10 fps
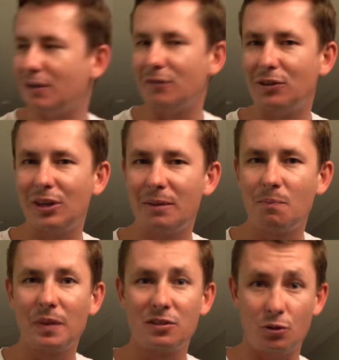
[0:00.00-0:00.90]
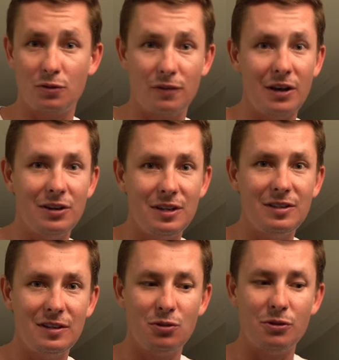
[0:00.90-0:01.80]
of everything. So it's very
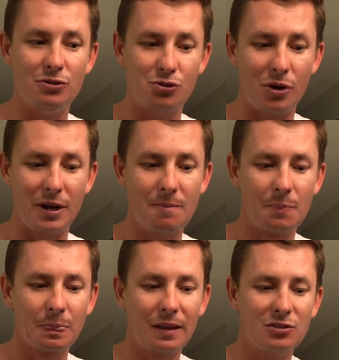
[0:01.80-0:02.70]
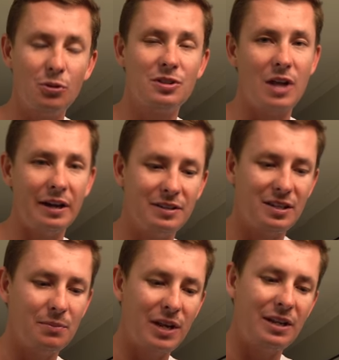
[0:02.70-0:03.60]
easy to enjoy. Mm -hmm. So it's not
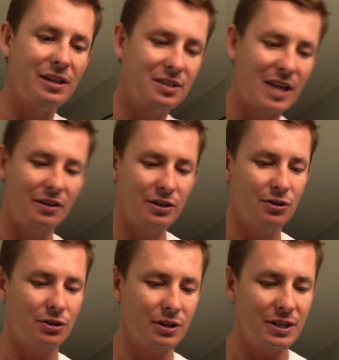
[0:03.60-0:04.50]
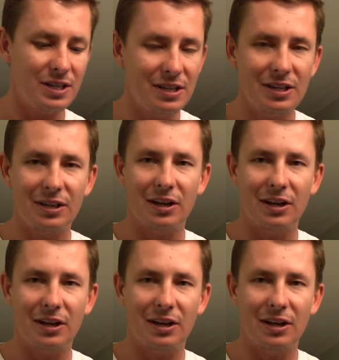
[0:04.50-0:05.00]
intimidating. It's not like you're eating